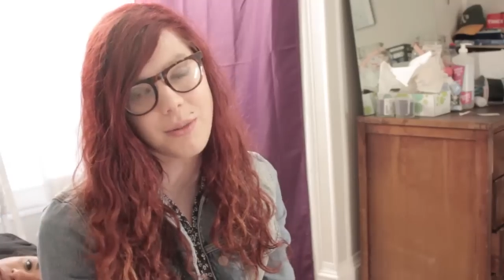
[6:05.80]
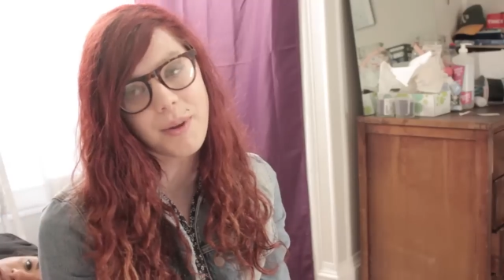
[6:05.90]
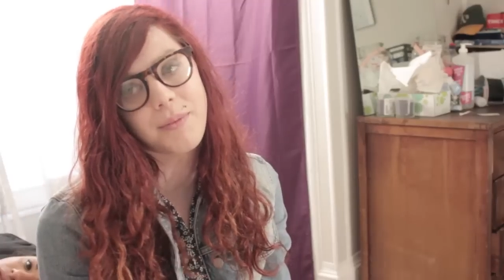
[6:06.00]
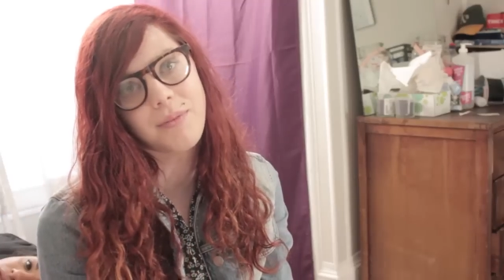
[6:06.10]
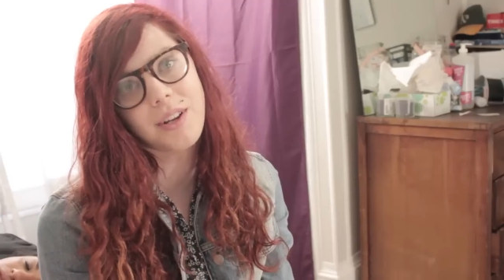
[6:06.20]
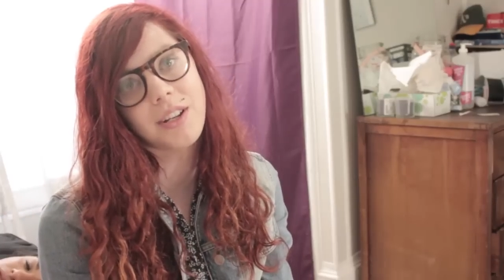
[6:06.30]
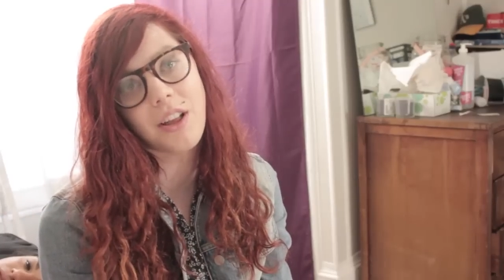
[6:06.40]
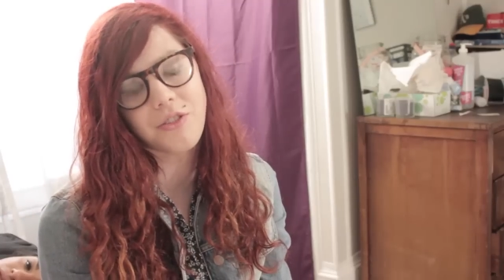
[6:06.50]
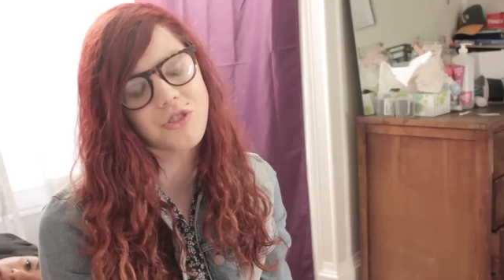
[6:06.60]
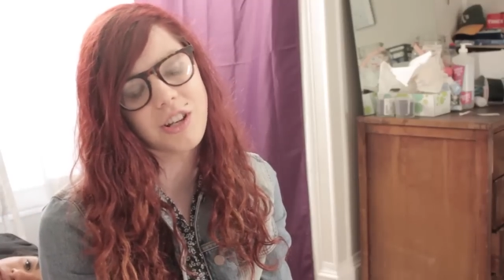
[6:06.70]
I met
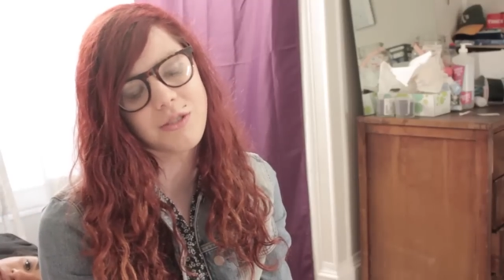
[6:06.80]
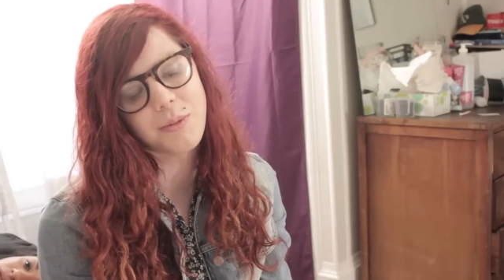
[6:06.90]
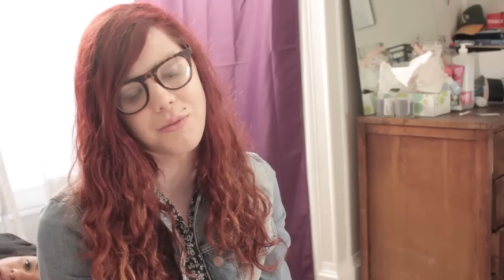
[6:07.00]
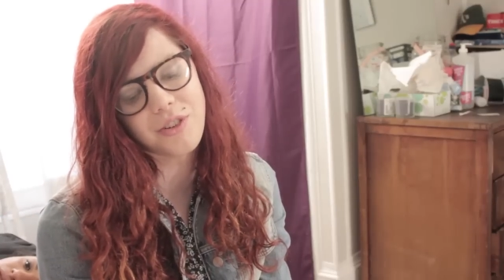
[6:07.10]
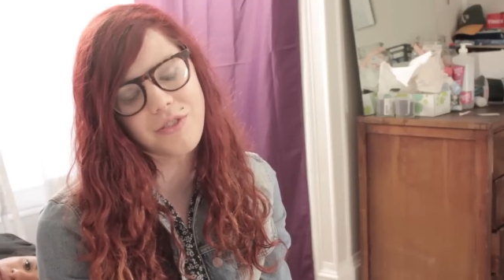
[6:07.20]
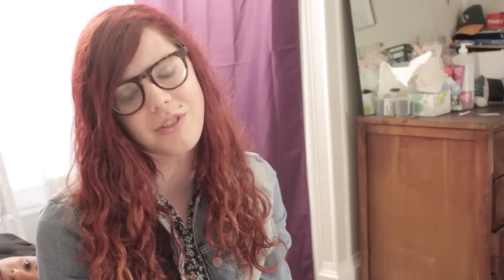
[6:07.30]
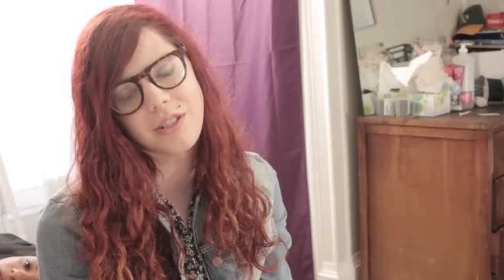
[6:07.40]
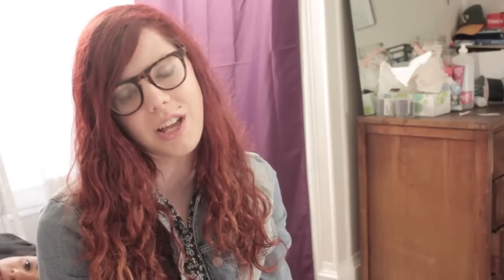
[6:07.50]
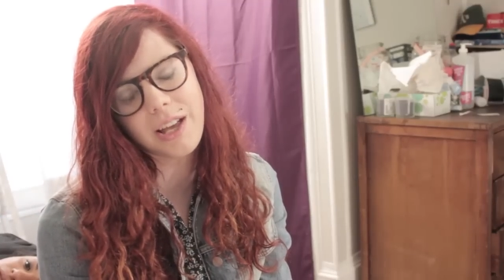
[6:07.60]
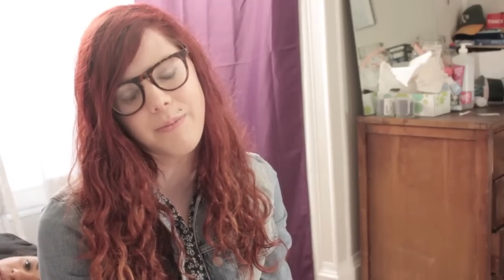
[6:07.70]
another trans woman for the
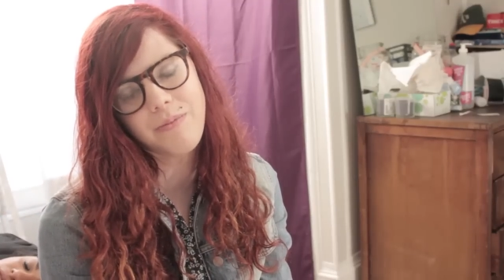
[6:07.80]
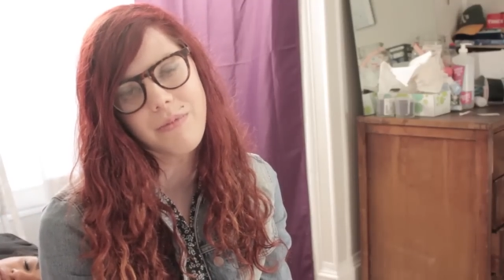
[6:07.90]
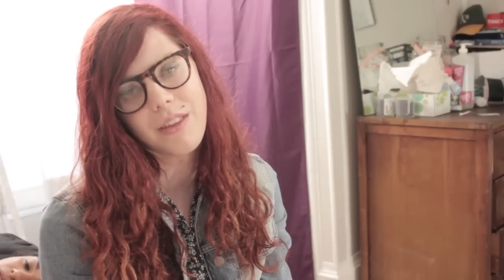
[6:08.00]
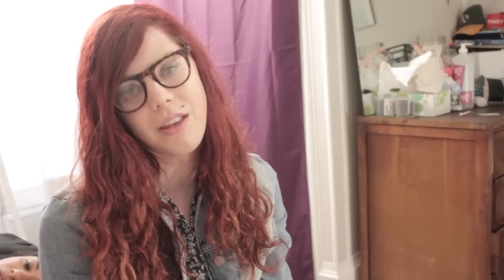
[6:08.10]
first time,